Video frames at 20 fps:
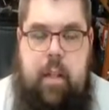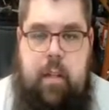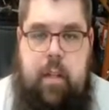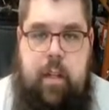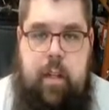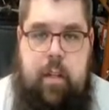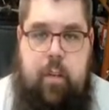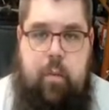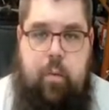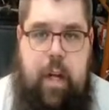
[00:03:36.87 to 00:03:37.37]

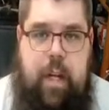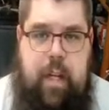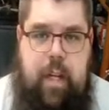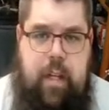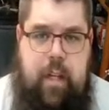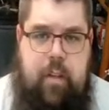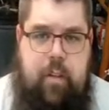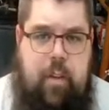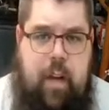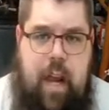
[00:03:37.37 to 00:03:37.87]
like
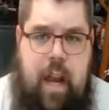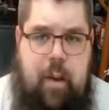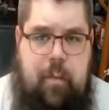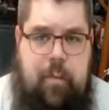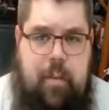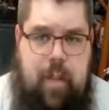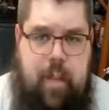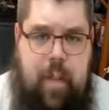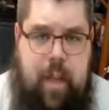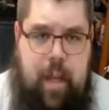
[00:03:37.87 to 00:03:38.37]
raiding
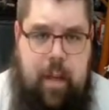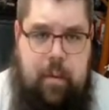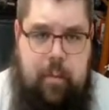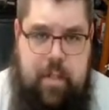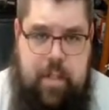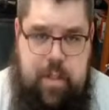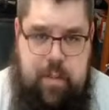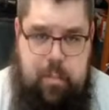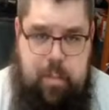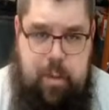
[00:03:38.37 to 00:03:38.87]
craft thing,
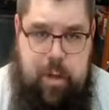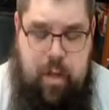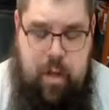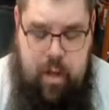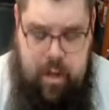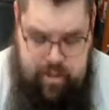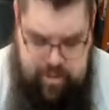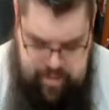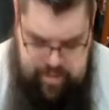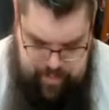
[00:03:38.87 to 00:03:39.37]
which is pretty
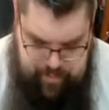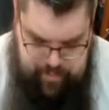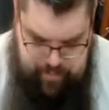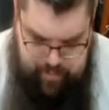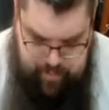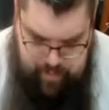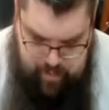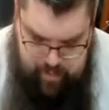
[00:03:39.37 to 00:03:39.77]
awesome.